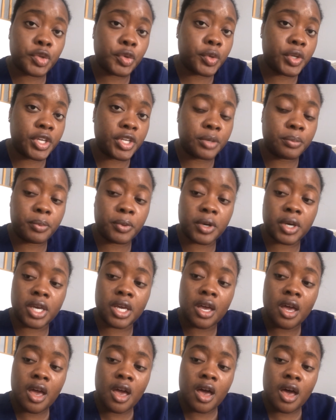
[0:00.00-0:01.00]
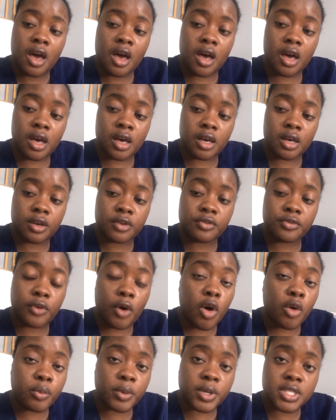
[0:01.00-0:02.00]
You need to put a
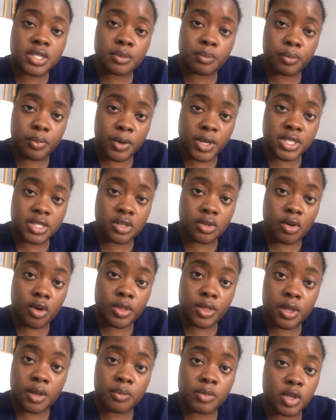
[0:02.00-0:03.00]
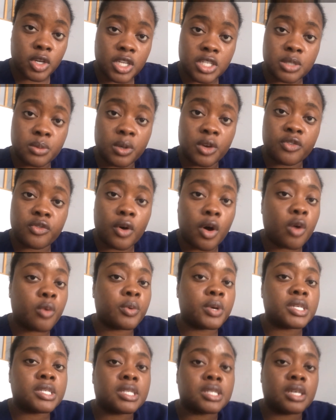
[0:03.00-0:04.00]
fall risk bracelet on them. There needs to be a fall
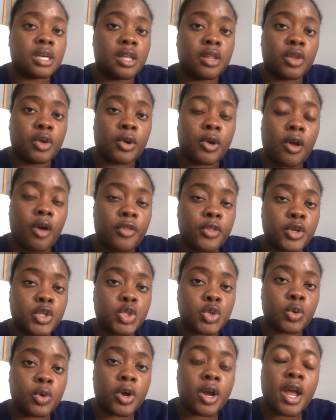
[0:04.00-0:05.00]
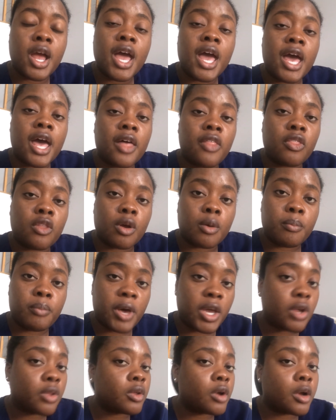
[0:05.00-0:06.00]
risk alert on the door, and their
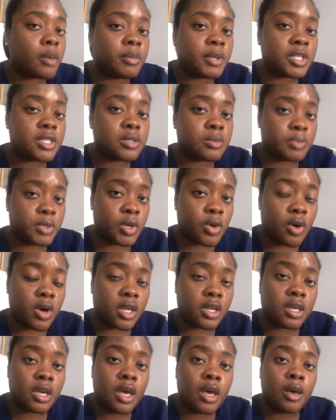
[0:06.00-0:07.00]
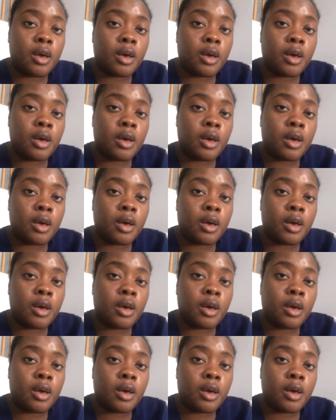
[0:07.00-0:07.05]
bed alarm needs to be on.